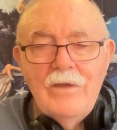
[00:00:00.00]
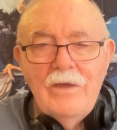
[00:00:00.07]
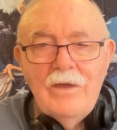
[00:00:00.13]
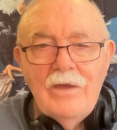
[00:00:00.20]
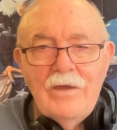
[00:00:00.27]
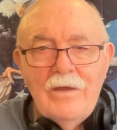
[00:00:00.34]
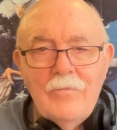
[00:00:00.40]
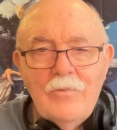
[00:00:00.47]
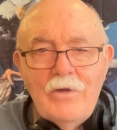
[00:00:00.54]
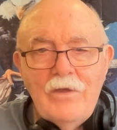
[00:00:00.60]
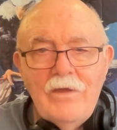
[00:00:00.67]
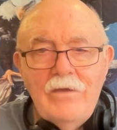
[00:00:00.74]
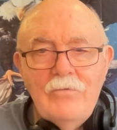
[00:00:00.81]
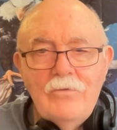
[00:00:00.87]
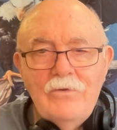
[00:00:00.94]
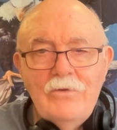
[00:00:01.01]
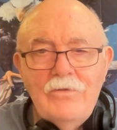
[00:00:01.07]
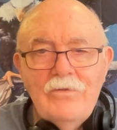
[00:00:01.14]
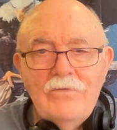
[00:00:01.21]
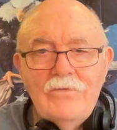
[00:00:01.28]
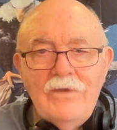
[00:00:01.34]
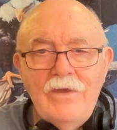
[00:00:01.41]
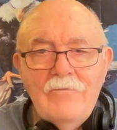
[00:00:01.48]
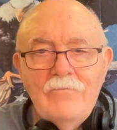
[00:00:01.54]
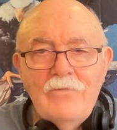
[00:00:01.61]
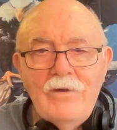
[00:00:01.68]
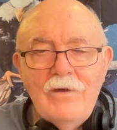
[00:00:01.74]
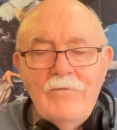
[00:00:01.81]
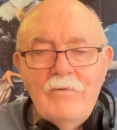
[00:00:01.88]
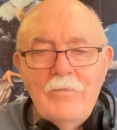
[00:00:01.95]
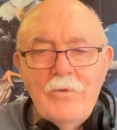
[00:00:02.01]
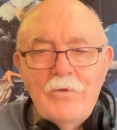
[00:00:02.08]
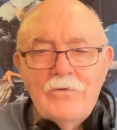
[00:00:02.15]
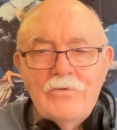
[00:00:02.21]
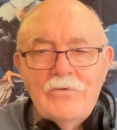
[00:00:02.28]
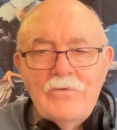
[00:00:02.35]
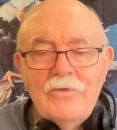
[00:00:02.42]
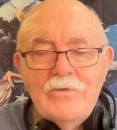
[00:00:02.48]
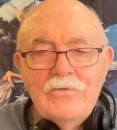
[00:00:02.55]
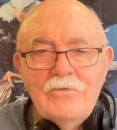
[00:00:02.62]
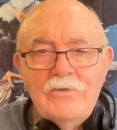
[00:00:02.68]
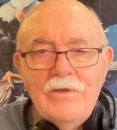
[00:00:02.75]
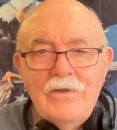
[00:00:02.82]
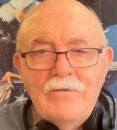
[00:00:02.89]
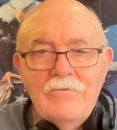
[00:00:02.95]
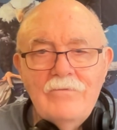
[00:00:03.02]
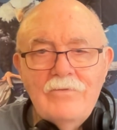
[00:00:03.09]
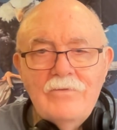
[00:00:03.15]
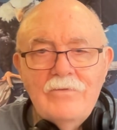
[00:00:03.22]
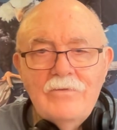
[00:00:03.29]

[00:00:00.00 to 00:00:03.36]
And I pray he will do the same for every person that you love.